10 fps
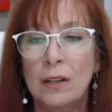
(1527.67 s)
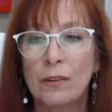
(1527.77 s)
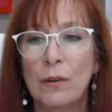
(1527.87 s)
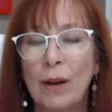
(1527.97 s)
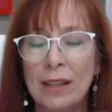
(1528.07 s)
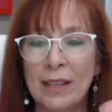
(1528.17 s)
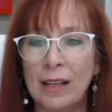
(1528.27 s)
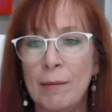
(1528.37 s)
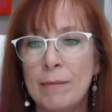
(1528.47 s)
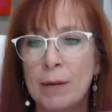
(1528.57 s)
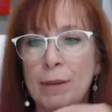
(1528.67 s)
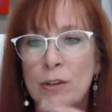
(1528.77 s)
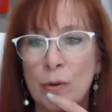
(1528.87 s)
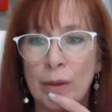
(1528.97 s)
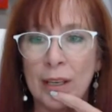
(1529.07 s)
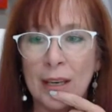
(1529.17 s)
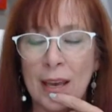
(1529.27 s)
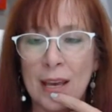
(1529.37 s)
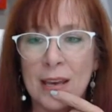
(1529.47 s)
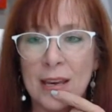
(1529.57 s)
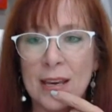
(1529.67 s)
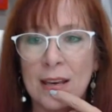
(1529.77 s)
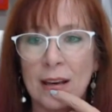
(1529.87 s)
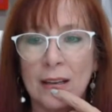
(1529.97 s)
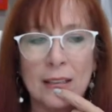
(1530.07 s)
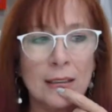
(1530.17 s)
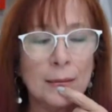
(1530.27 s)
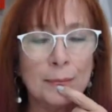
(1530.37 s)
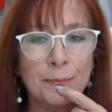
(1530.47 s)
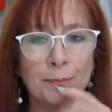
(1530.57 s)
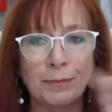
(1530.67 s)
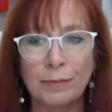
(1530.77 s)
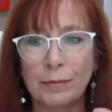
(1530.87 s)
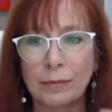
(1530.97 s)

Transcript: So I think I'm going to be doing I'll